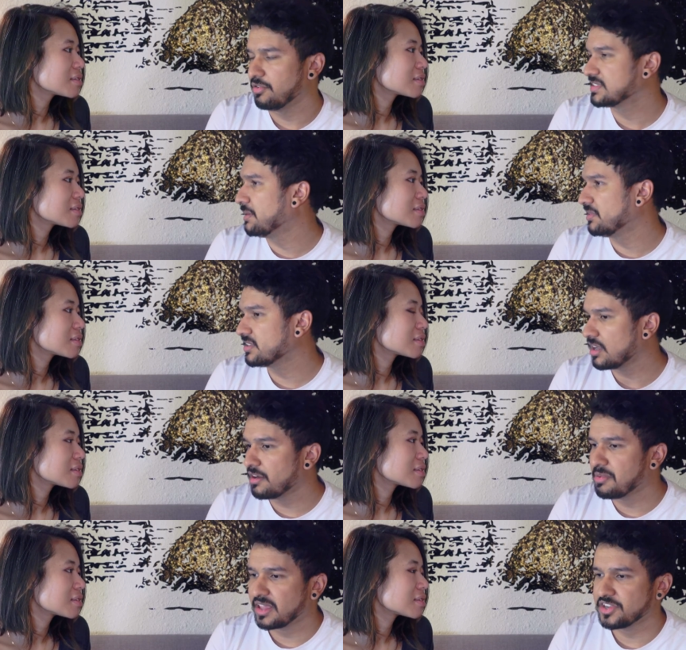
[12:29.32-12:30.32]
Speaker 1: for example, there's a
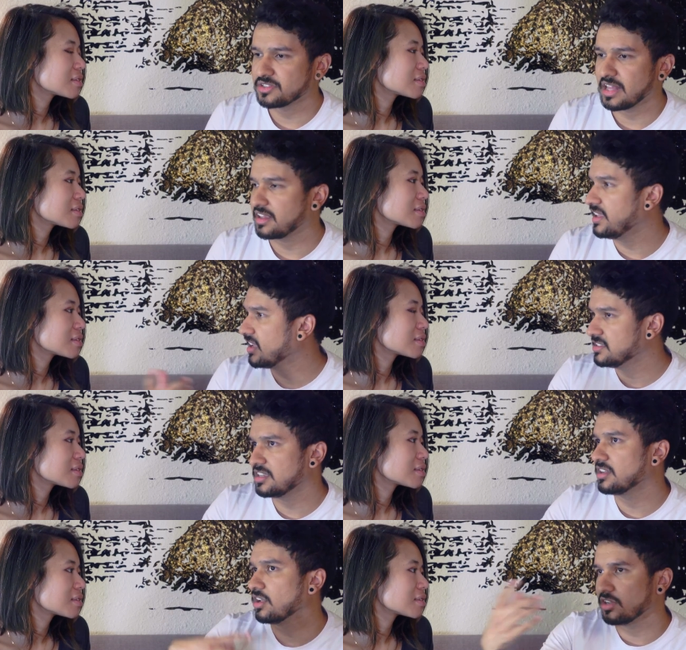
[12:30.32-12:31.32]
lot of applications like
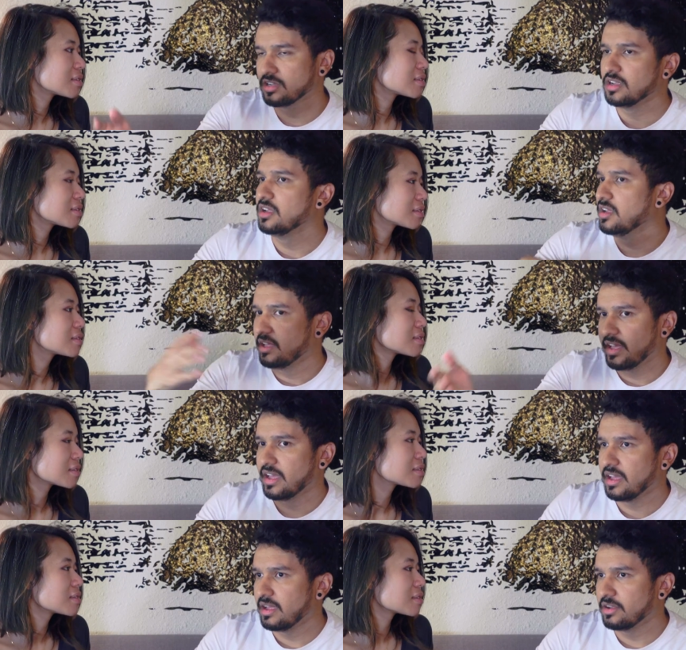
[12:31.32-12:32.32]
LinkedIn and other
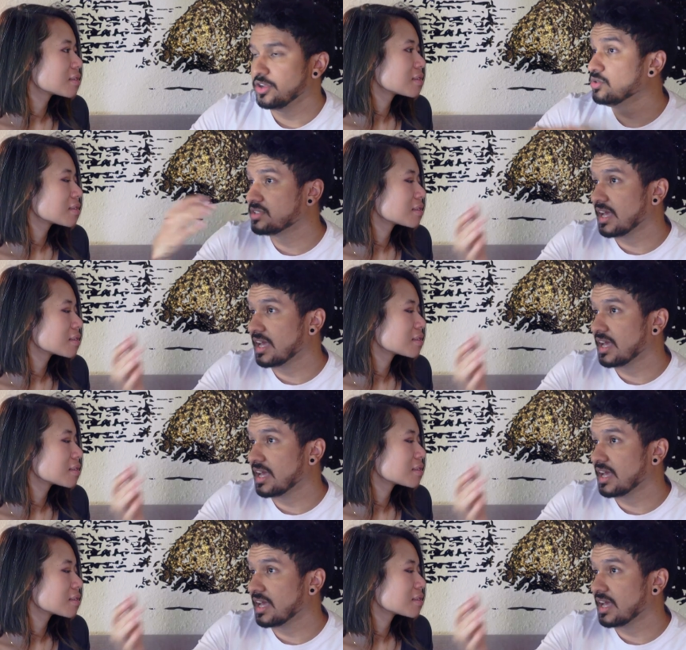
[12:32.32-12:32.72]
uh, huge